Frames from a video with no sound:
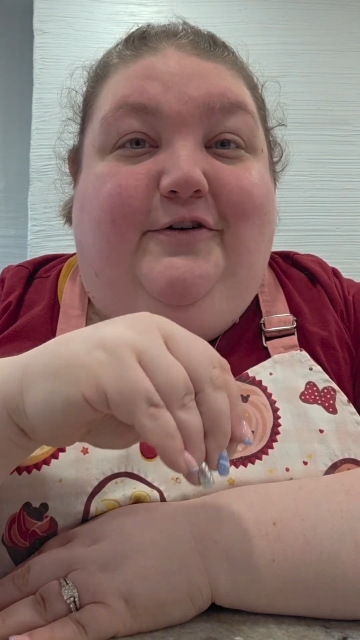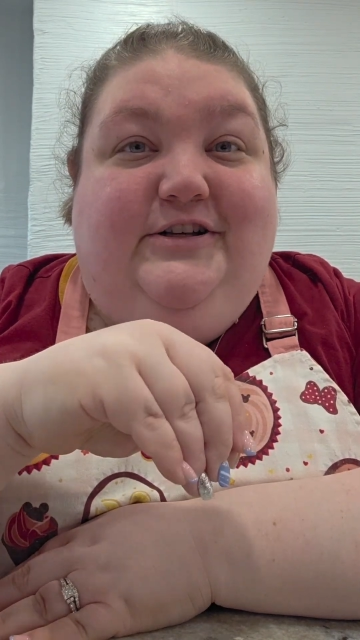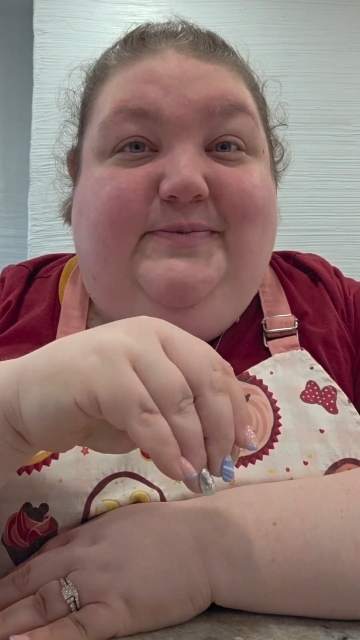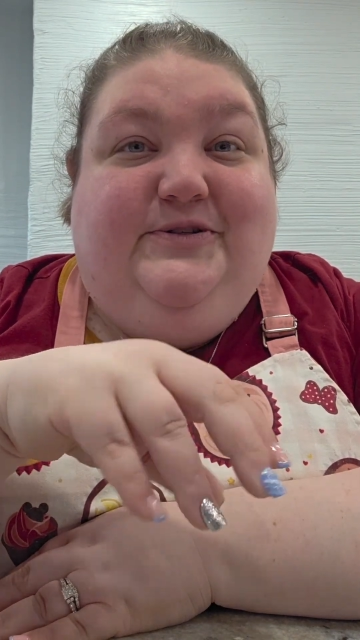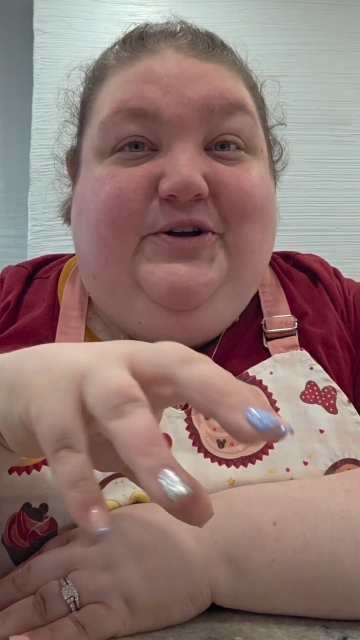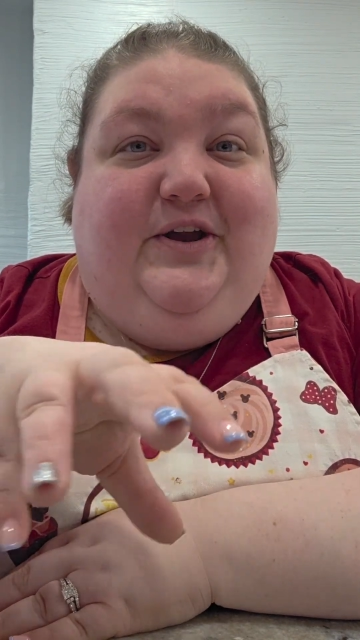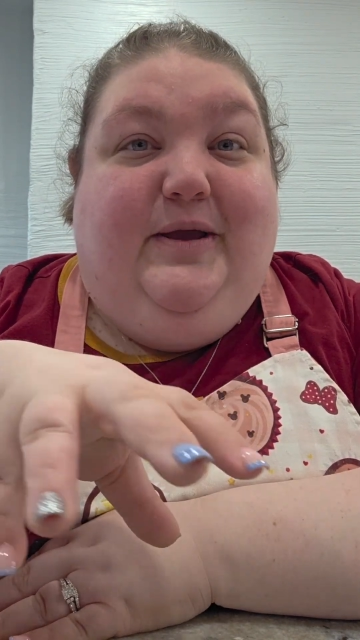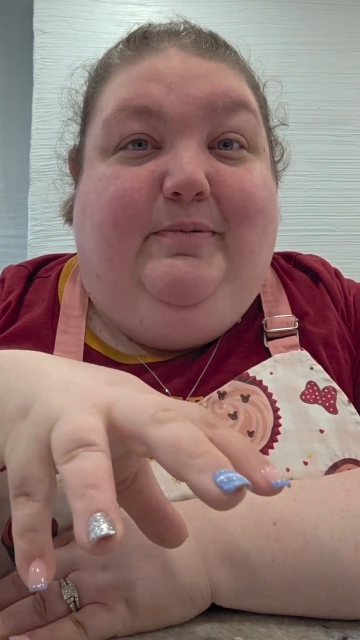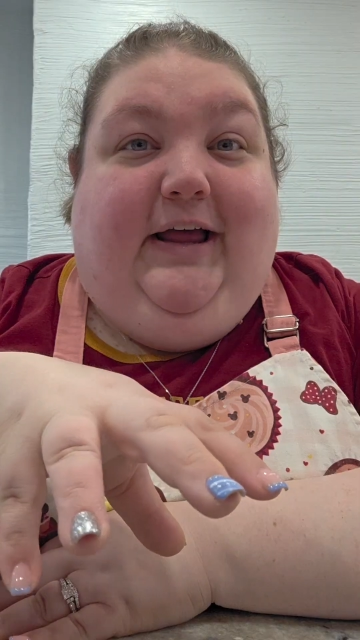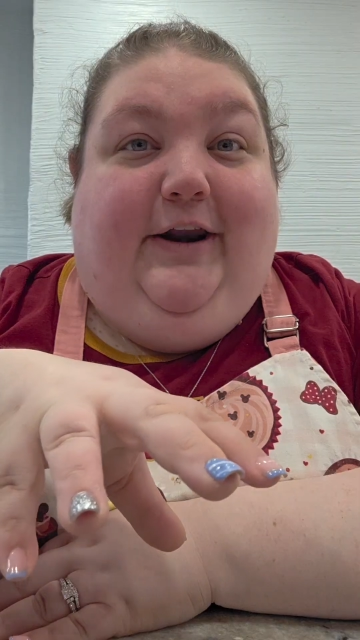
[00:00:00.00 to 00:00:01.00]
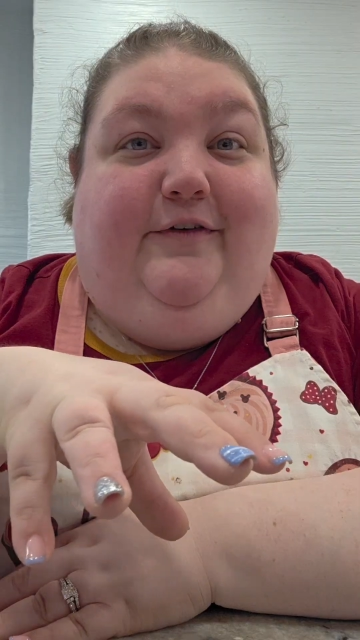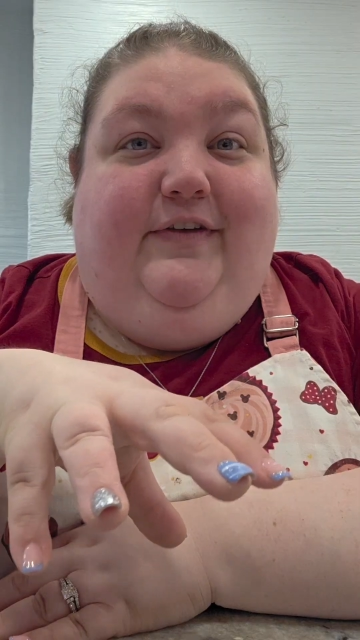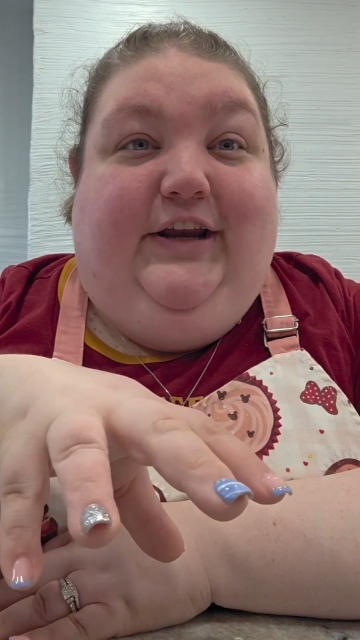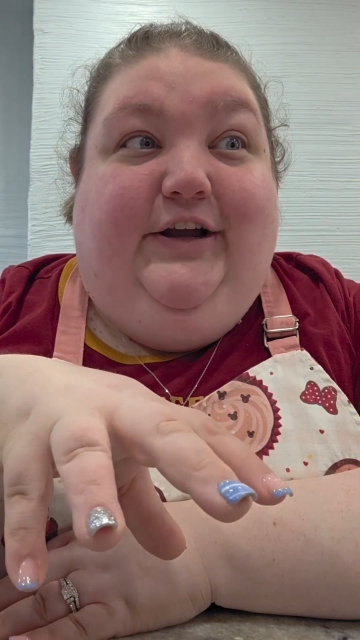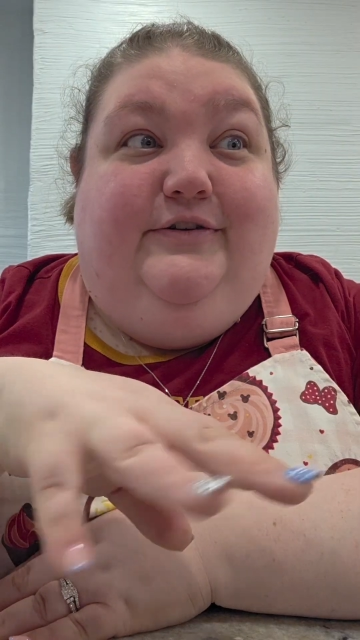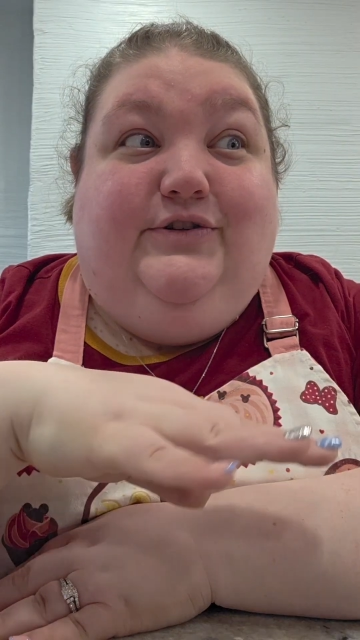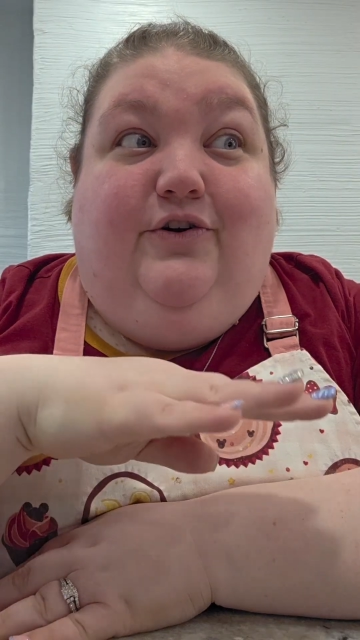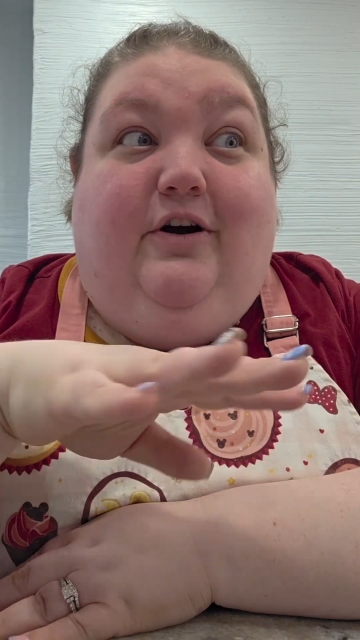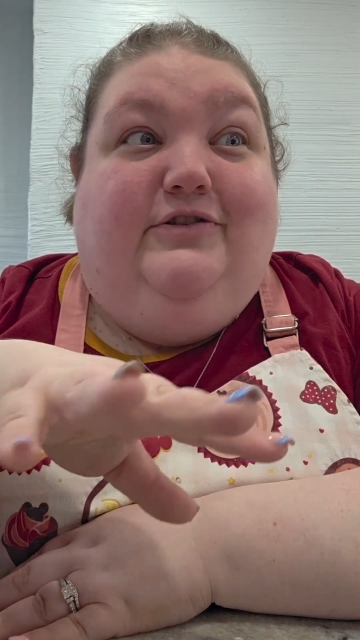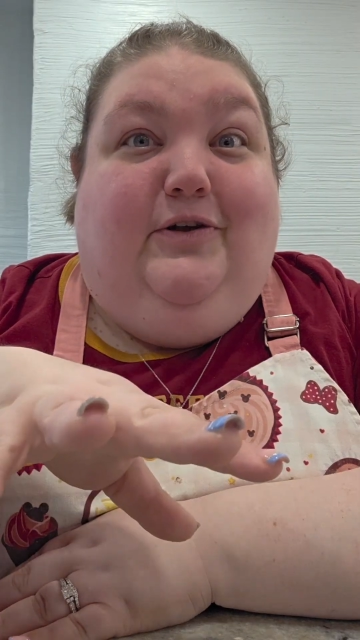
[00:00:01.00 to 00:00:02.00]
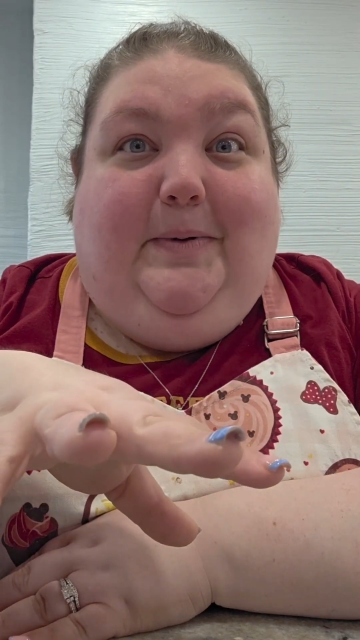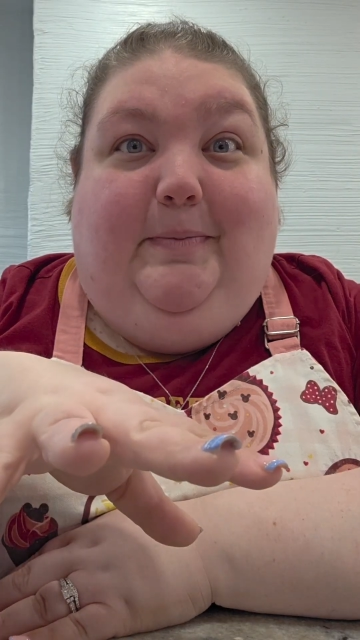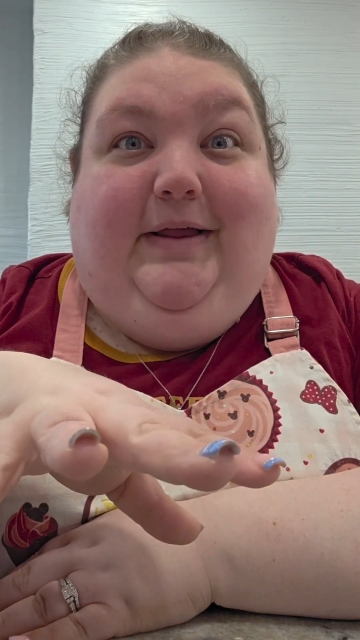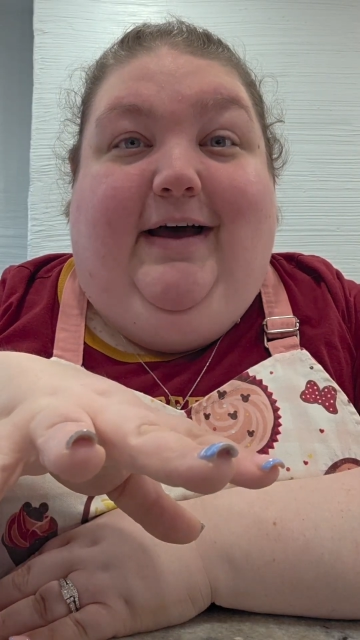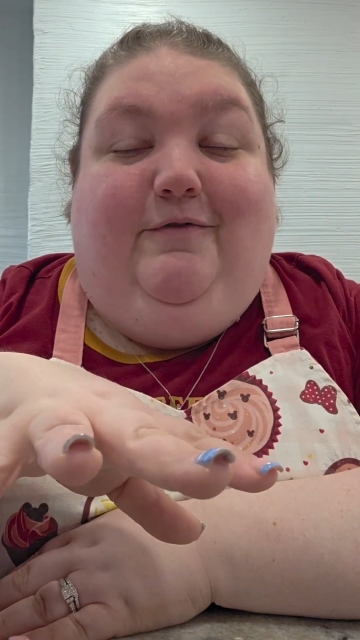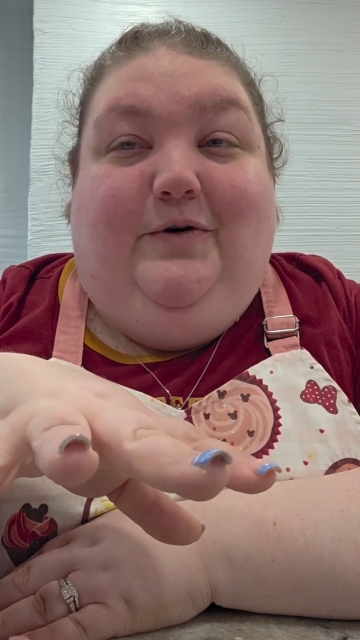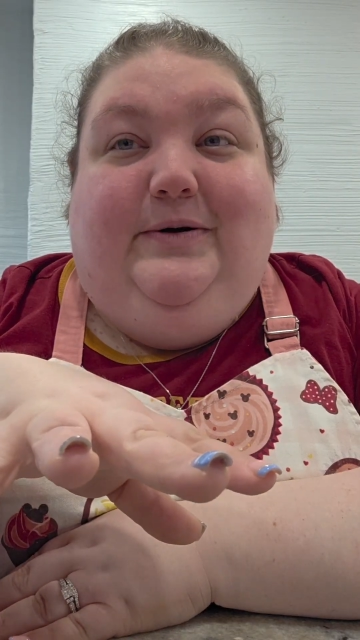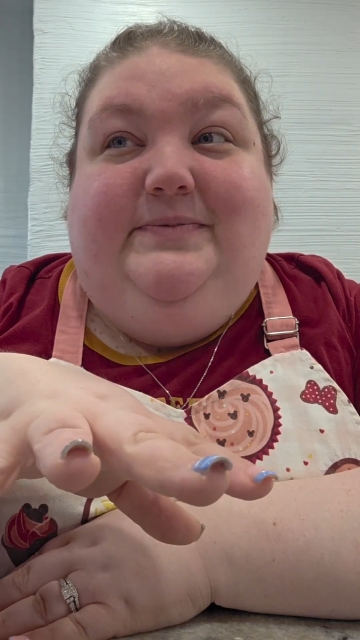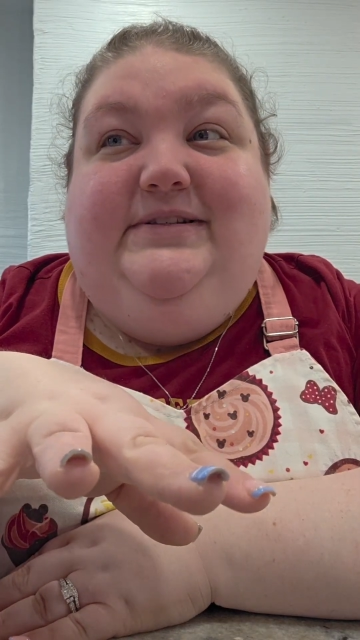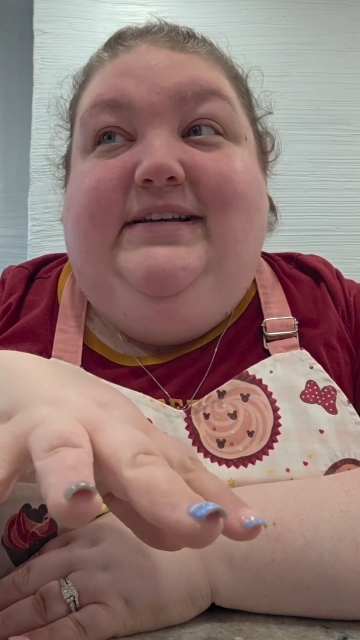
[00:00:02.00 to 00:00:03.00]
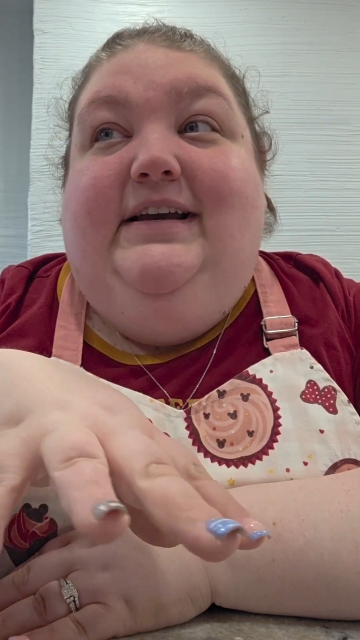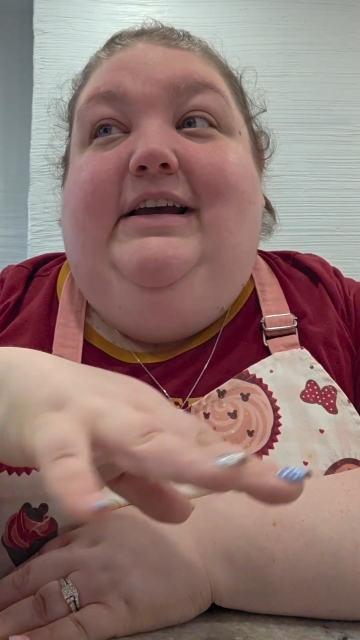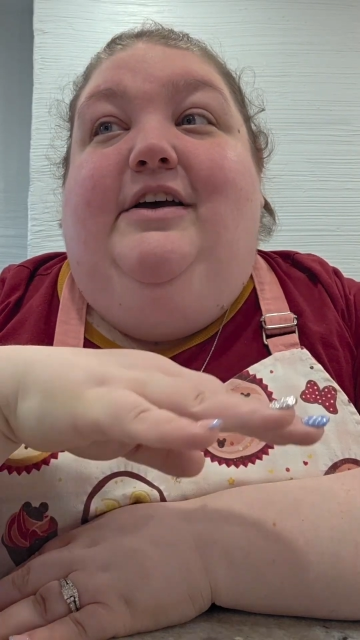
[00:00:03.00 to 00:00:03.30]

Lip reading: Christmas cookie platter videos across all my platforms,